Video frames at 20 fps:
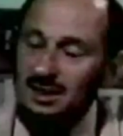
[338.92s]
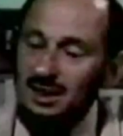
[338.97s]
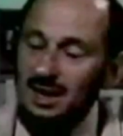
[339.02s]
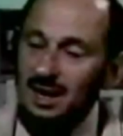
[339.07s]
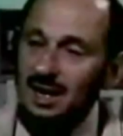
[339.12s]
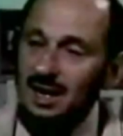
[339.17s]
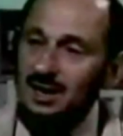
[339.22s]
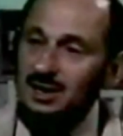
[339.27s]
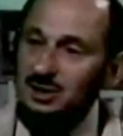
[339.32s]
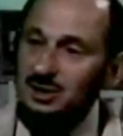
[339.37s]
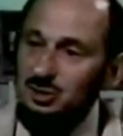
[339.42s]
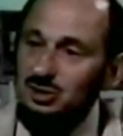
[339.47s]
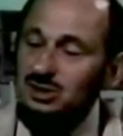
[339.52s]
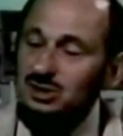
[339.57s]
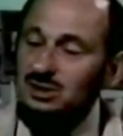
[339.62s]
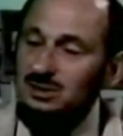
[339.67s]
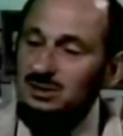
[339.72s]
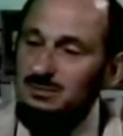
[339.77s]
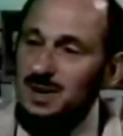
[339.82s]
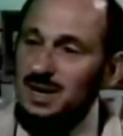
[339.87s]
I
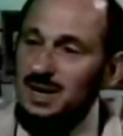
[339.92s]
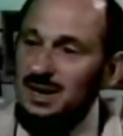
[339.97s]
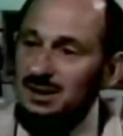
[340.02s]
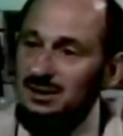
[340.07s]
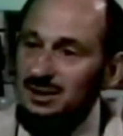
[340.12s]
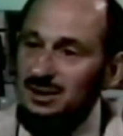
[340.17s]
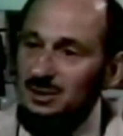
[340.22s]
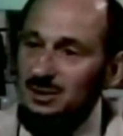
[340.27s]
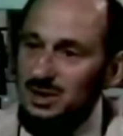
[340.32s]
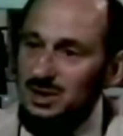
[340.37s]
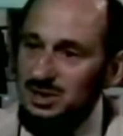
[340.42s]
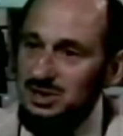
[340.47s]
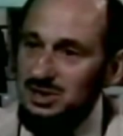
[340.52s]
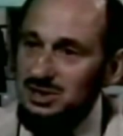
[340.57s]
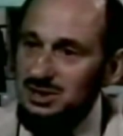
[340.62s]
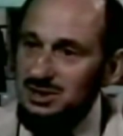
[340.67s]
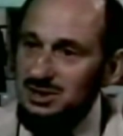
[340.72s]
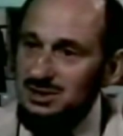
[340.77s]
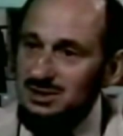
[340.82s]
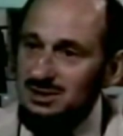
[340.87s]
couldn't make the
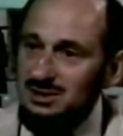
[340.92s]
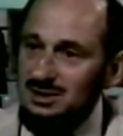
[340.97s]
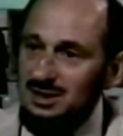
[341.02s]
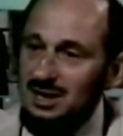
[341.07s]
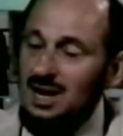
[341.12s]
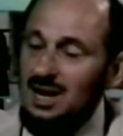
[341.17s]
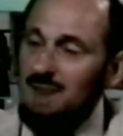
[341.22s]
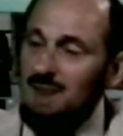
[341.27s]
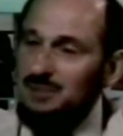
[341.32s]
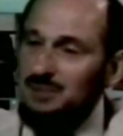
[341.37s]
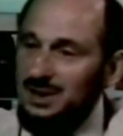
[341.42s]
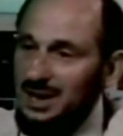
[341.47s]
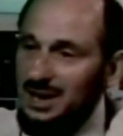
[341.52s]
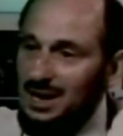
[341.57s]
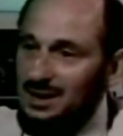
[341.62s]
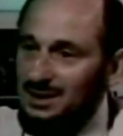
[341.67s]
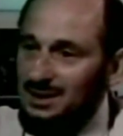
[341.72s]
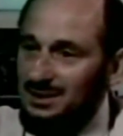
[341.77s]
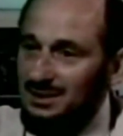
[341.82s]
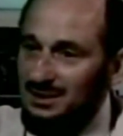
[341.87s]
question
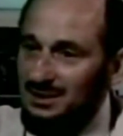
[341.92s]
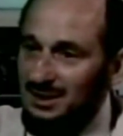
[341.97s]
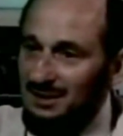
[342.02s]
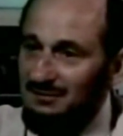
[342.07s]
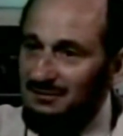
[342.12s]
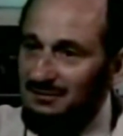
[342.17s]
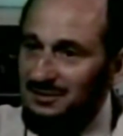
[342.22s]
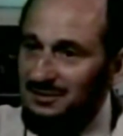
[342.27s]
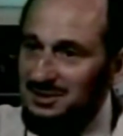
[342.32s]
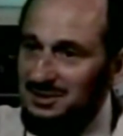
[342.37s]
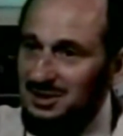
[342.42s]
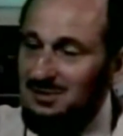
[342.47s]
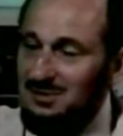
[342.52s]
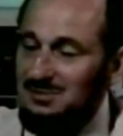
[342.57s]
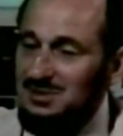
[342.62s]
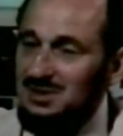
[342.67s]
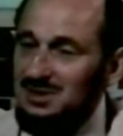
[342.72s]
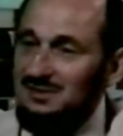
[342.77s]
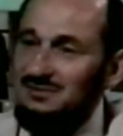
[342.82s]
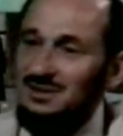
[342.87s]
complicated enough in
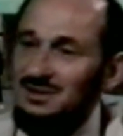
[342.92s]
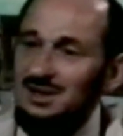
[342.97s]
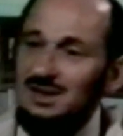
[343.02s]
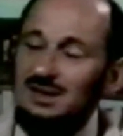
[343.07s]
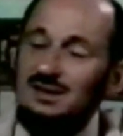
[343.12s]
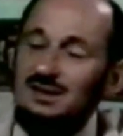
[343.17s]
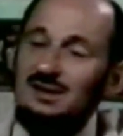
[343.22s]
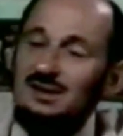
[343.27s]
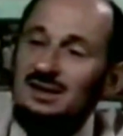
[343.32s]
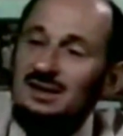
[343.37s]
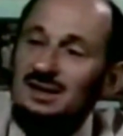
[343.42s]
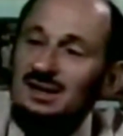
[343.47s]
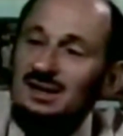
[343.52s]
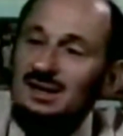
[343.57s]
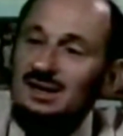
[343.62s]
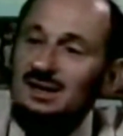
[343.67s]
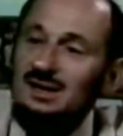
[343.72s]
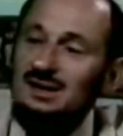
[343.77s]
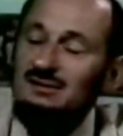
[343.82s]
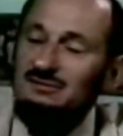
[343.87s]
terms of the
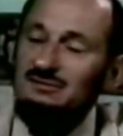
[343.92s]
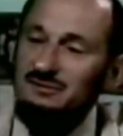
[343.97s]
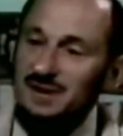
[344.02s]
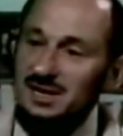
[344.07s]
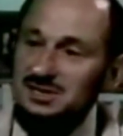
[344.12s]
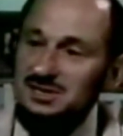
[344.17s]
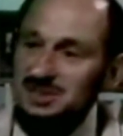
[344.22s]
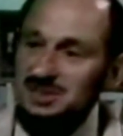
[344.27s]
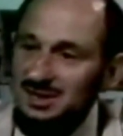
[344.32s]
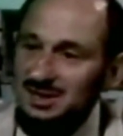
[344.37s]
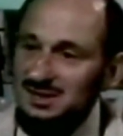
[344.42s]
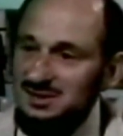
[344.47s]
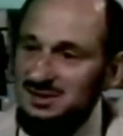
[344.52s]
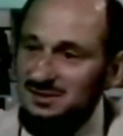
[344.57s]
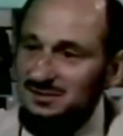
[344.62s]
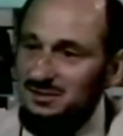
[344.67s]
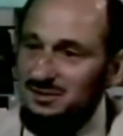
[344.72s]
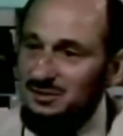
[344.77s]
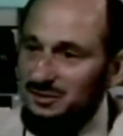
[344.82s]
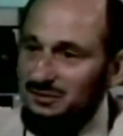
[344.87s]
Uh, fanciness
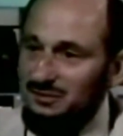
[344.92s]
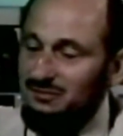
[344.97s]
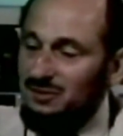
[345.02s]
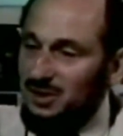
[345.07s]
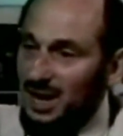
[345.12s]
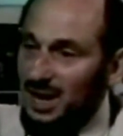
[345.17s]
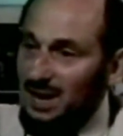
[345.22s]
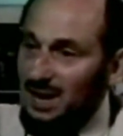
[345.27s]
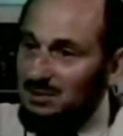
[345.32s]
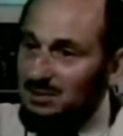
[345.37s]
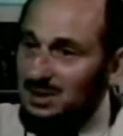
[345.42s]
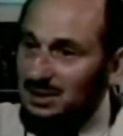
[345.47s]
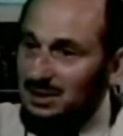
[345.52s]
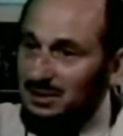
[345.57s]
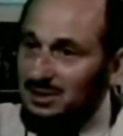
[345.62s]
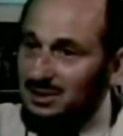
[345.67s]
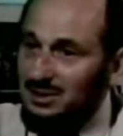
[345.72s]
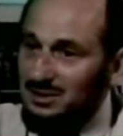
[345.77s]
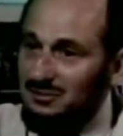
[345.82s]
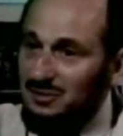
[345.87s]
of the
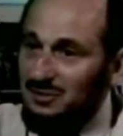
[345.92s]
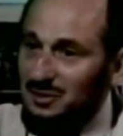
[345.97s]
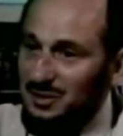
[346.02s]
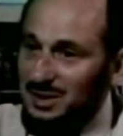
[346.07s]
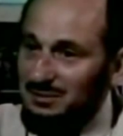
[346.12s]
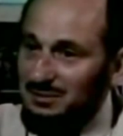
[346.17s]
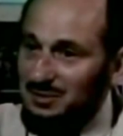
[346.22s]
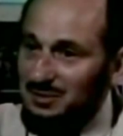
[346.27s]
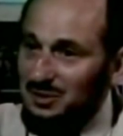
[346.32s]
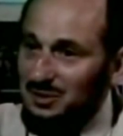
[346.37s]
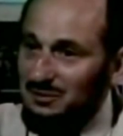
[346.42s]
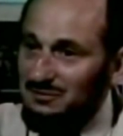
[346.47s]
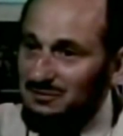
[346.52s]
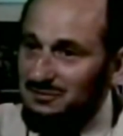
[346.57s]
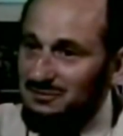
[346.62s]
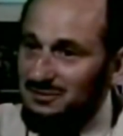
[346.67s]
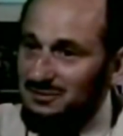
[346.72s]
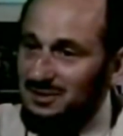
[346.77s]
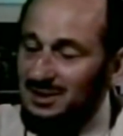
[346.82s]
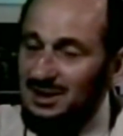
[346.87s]
vocabulary to throw him off.
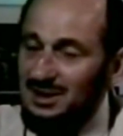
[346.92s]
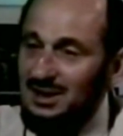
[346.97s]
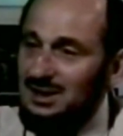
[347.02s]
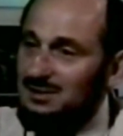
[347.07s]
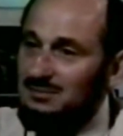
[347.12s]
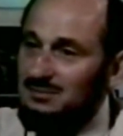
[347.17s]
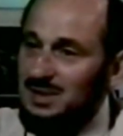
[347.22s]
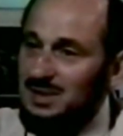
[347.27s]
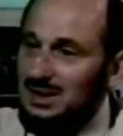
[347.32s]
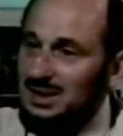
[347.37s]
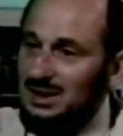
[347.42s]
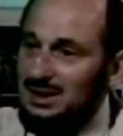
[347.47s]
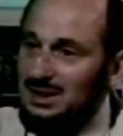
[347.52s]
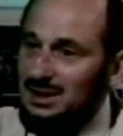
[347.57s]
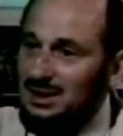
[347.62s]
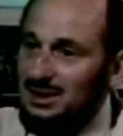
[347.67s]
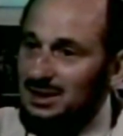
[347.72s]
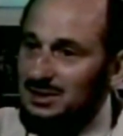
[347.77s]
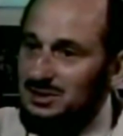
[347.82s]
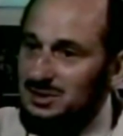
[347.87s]
Uh, he
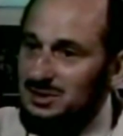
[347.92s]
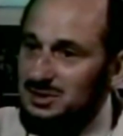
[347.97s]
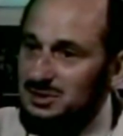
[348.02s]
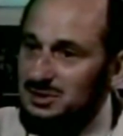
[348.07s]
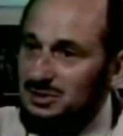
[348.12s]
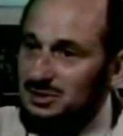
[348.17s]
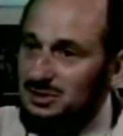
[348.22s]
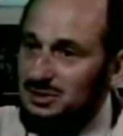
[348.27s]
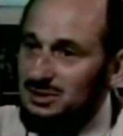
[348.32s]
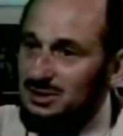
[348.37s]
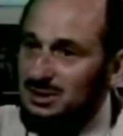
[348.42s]
immediately understood.